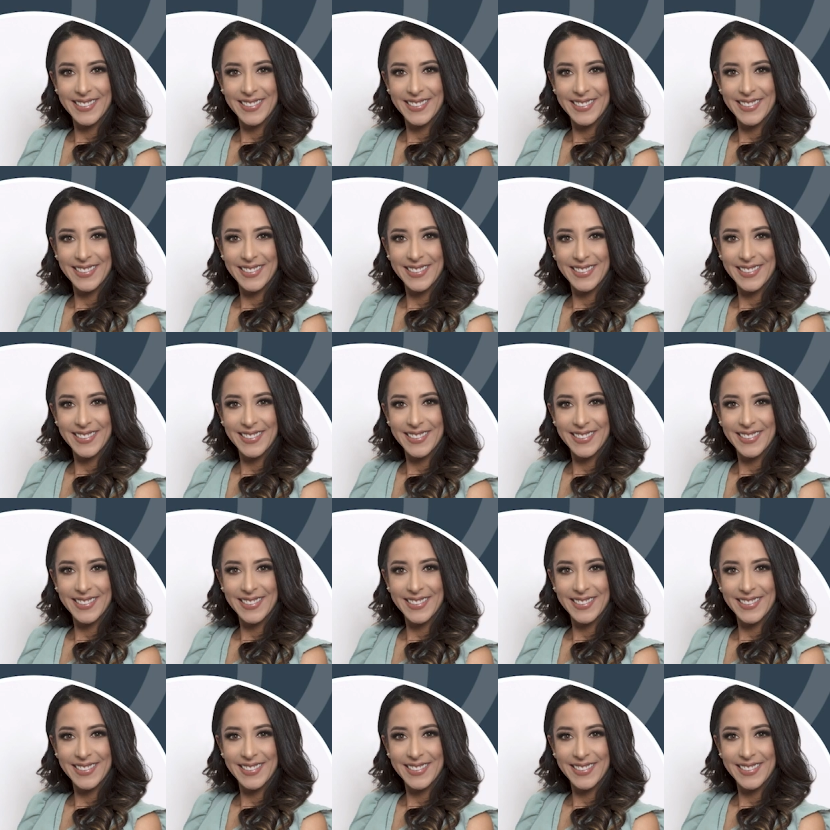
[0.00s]

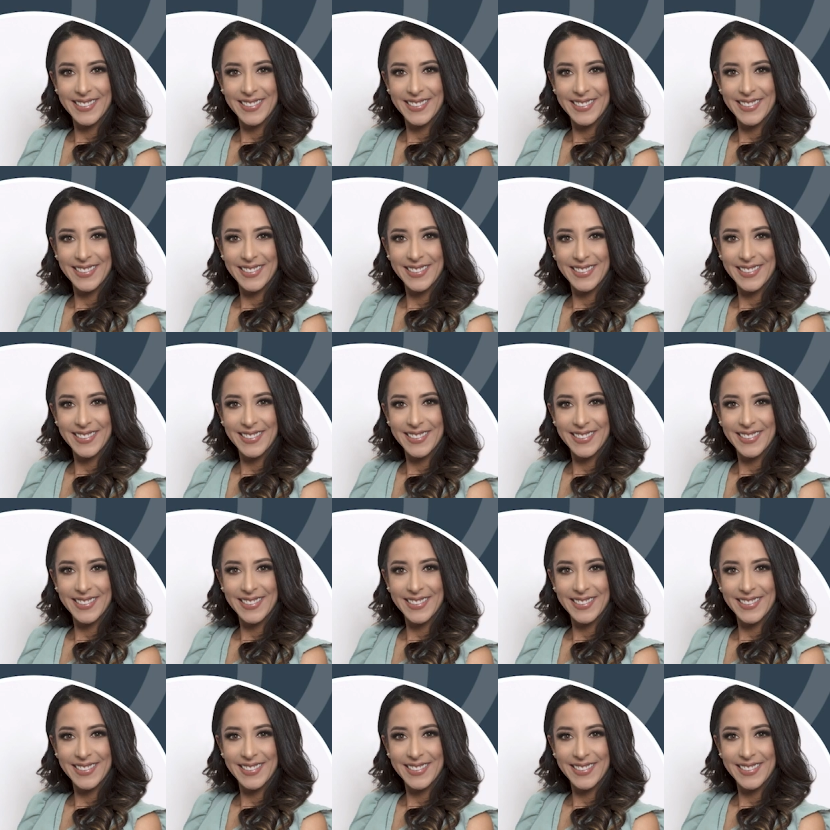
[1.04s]

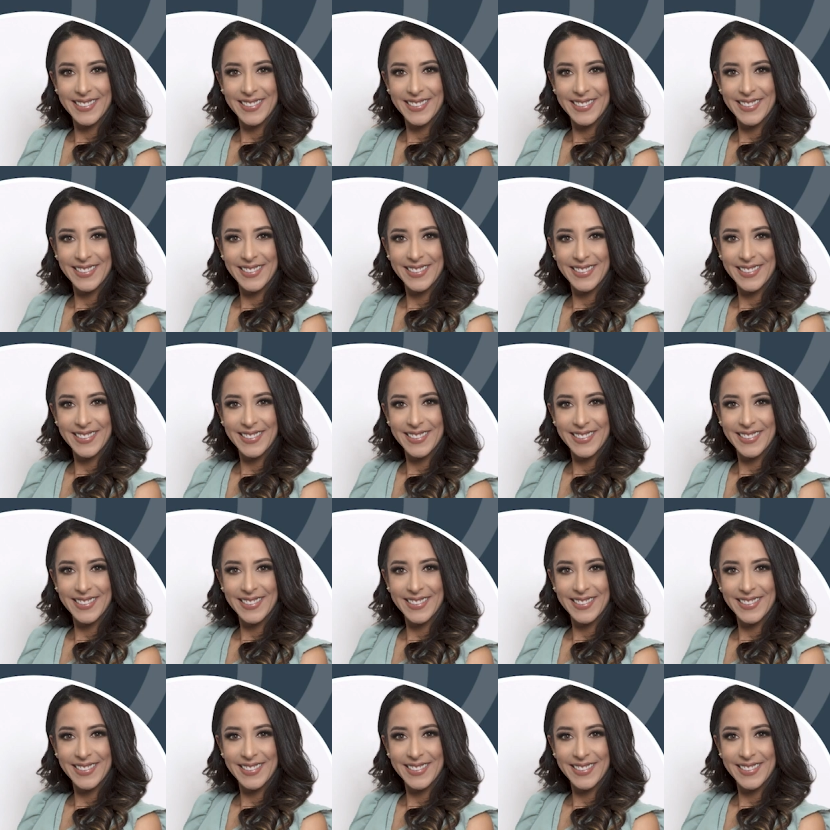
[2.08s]

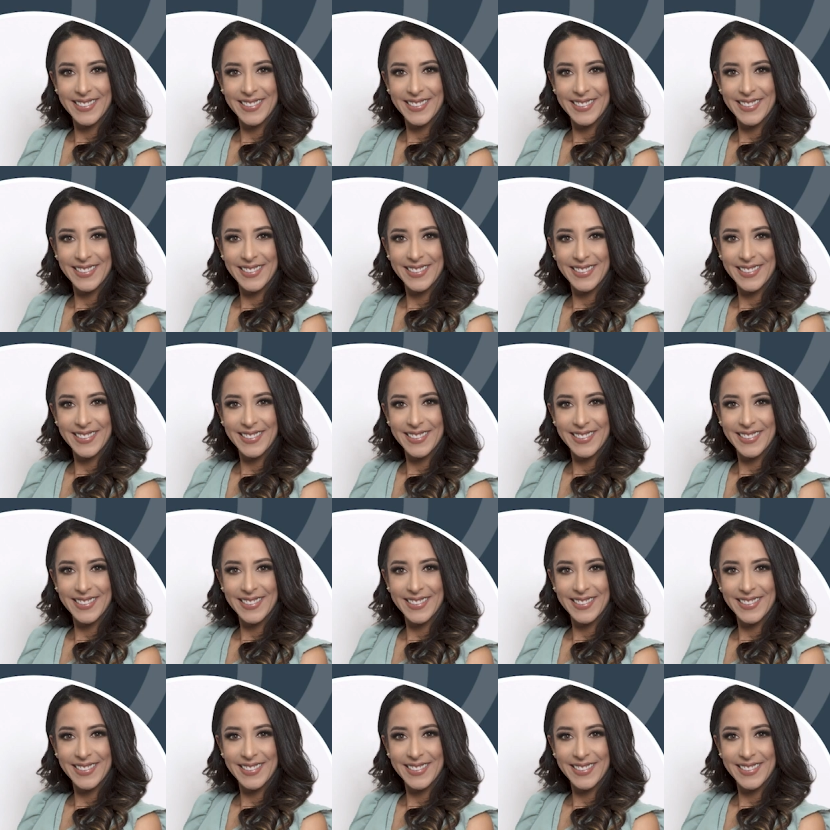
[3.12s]
(no lip movement)